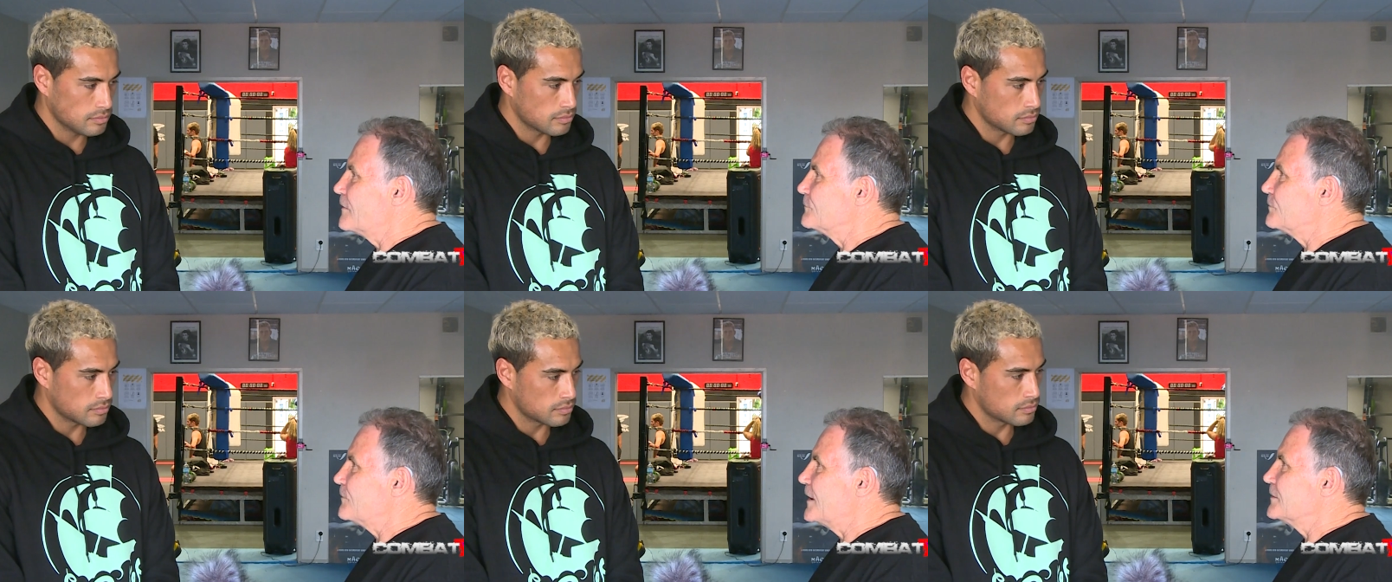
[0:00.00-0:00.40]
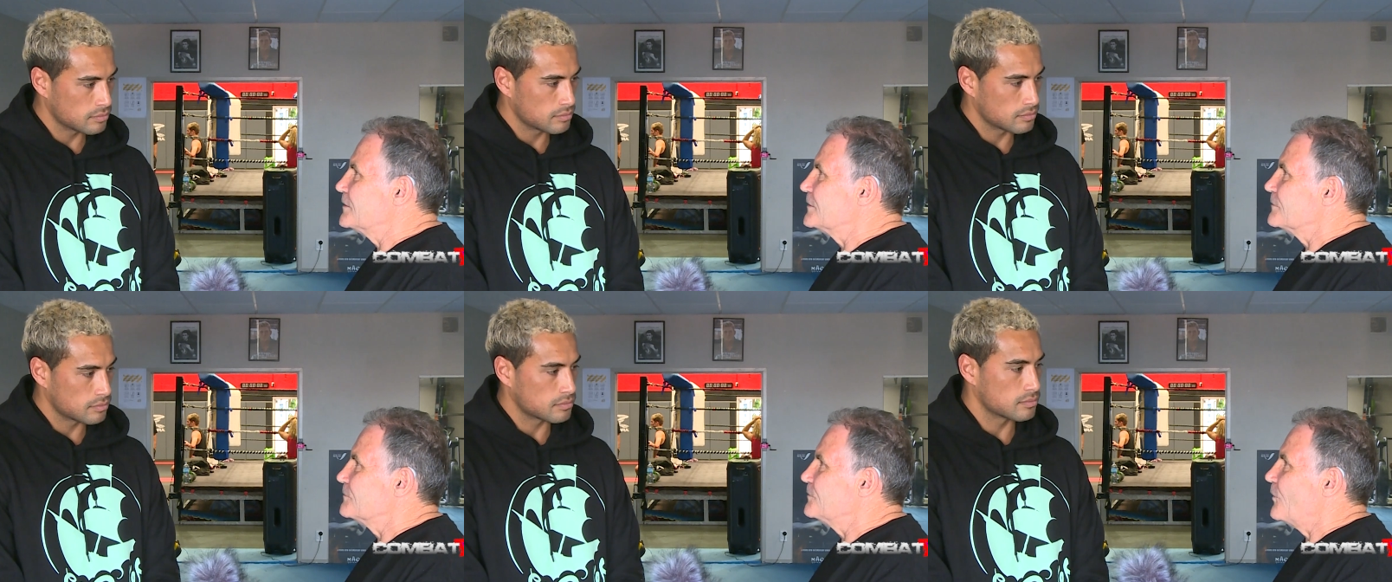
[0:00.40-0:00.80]
Speaker 1: in front
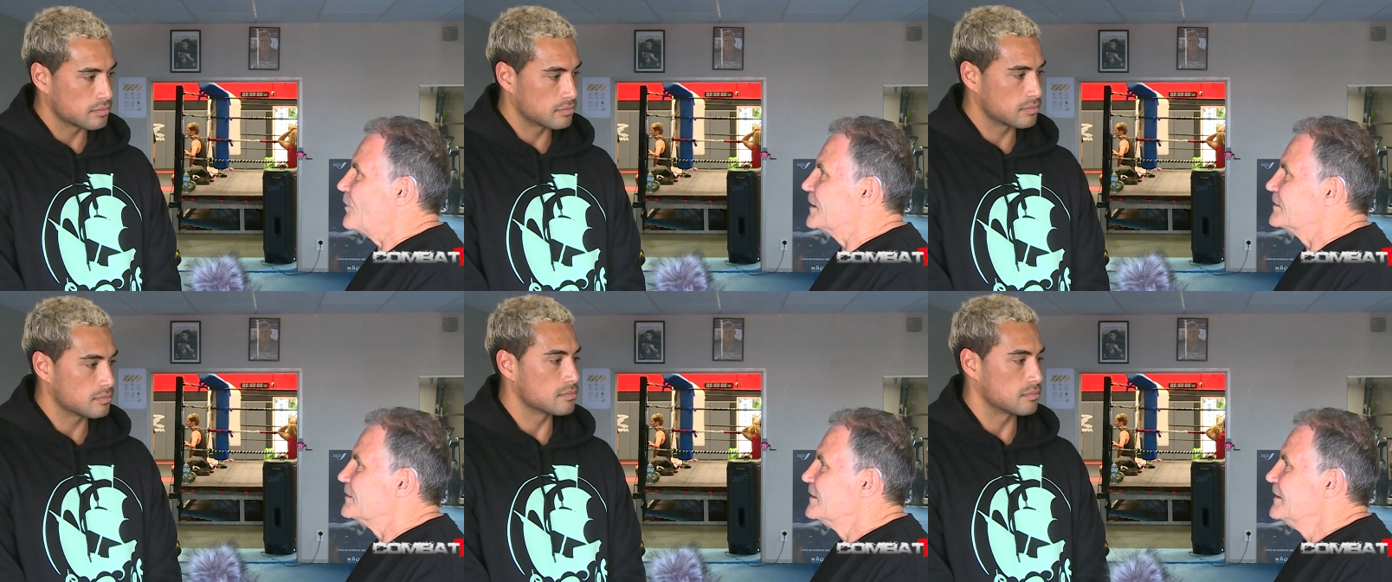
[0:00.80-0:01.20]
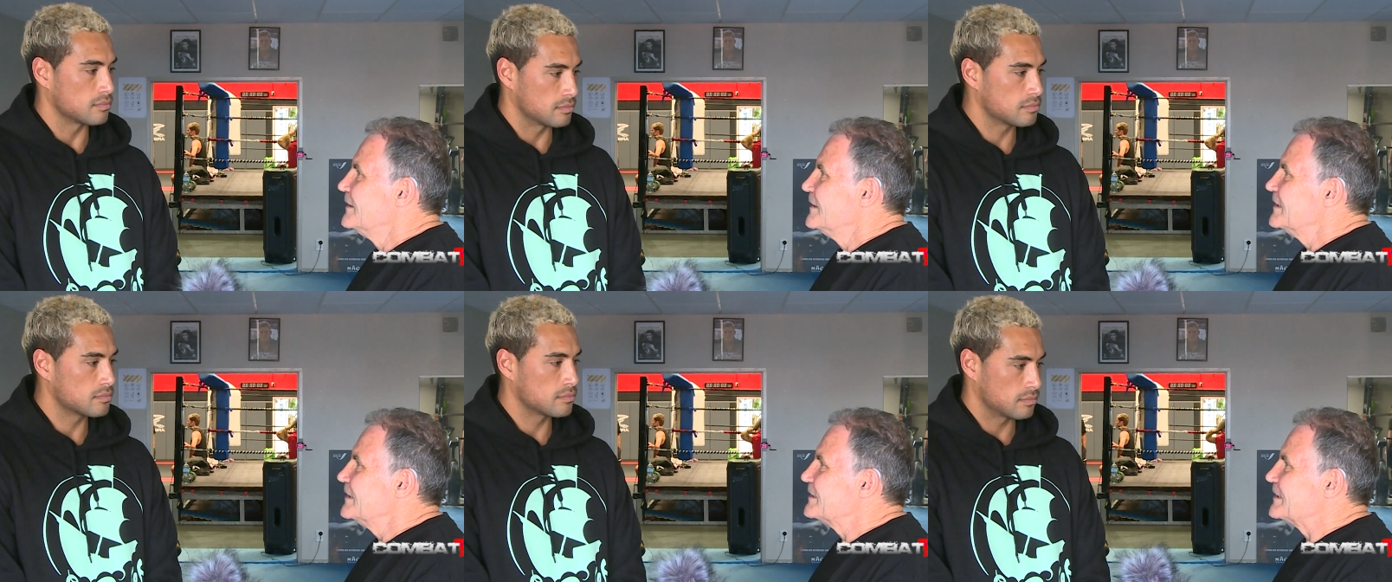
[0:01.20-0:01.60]
in a fight
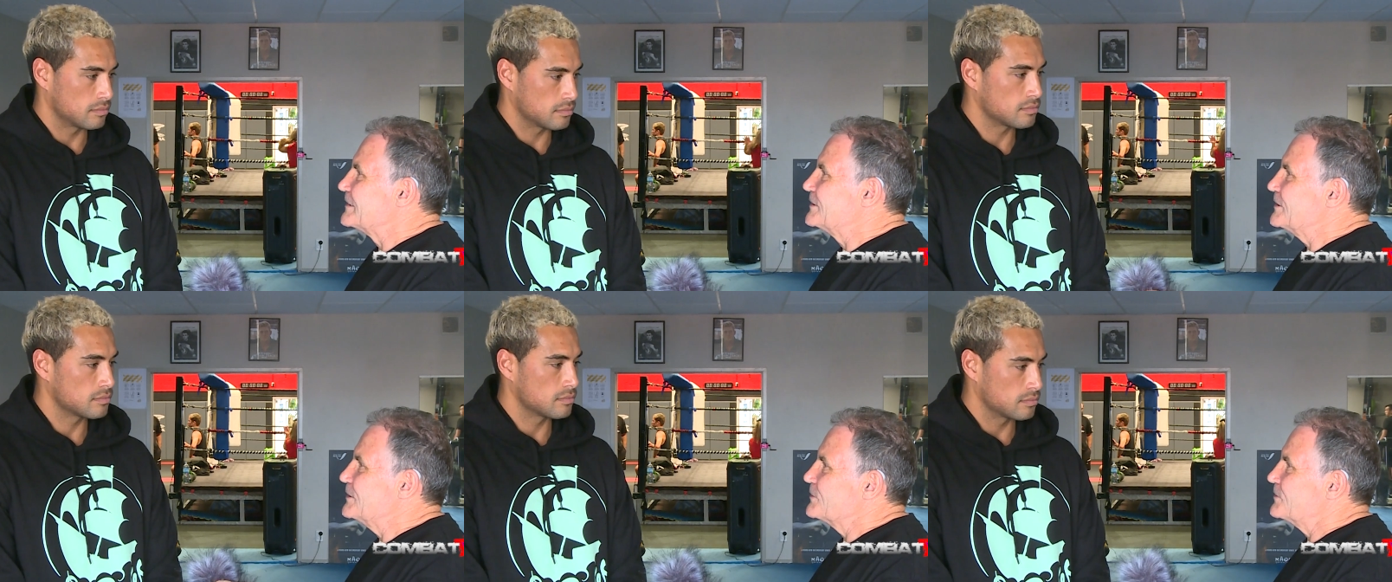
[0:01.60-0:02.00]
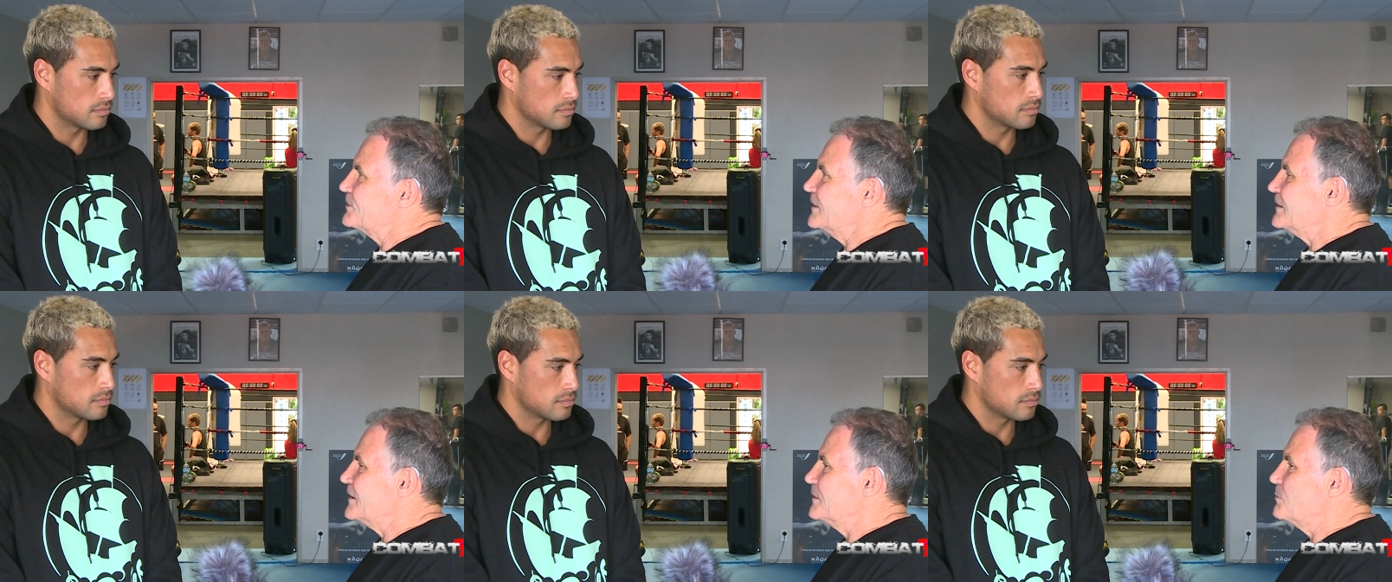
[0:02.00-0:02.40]
uh, do you
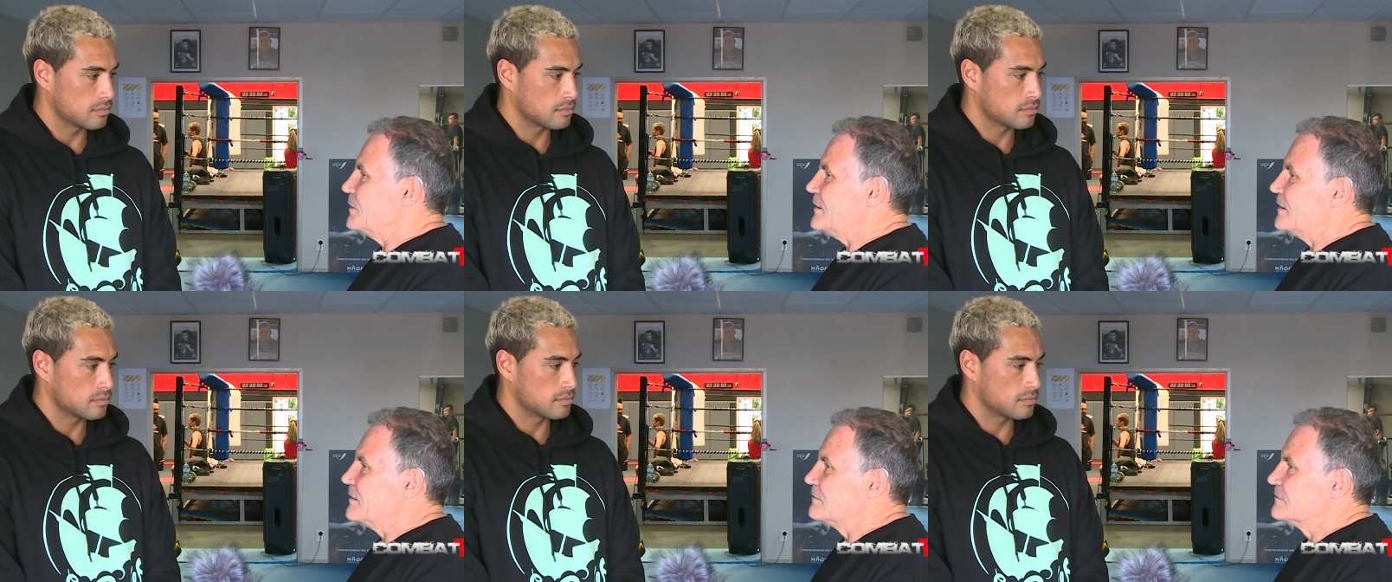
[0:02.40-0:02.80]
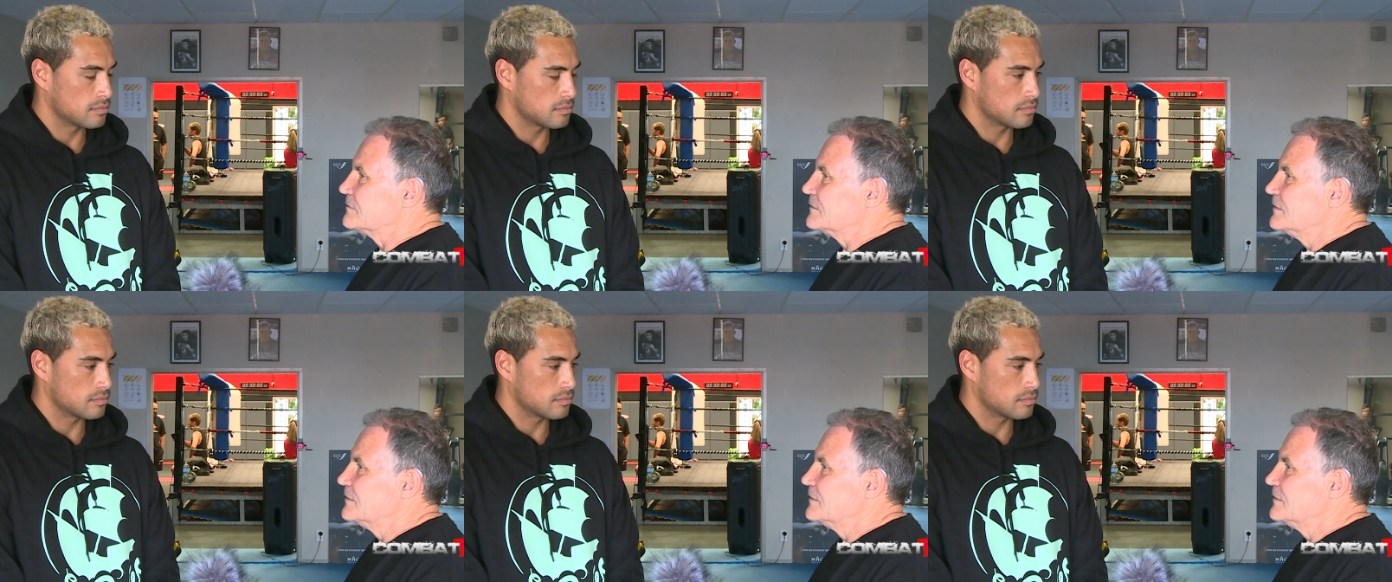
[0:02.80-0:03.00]
think about